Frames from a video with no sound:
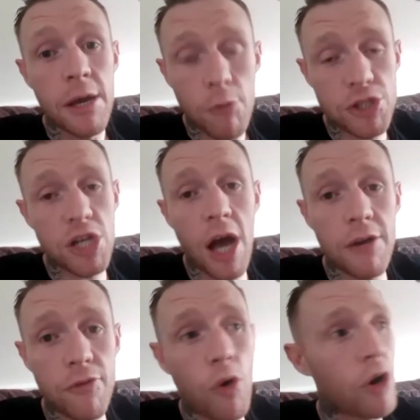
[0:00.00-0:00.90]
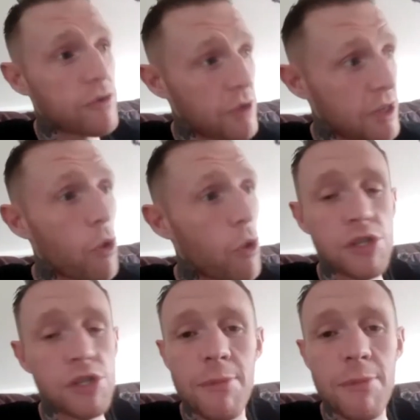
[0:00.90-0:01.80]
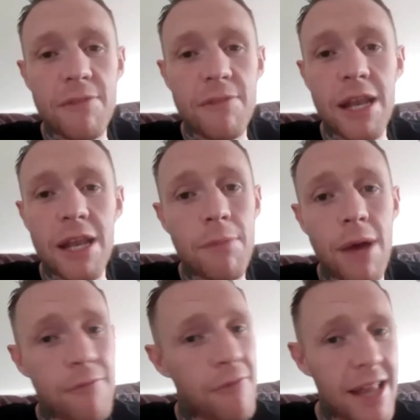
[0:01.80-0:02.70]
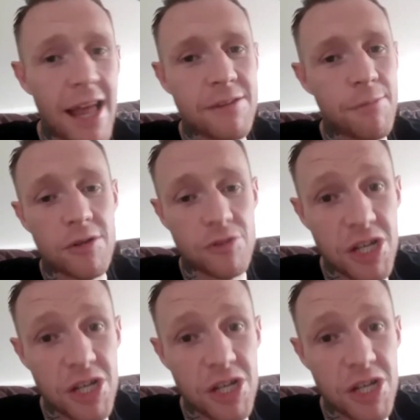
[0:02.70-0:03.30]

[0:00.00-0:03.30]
But Sean, of course, and his work with Jamie has made him a fantastic boxer.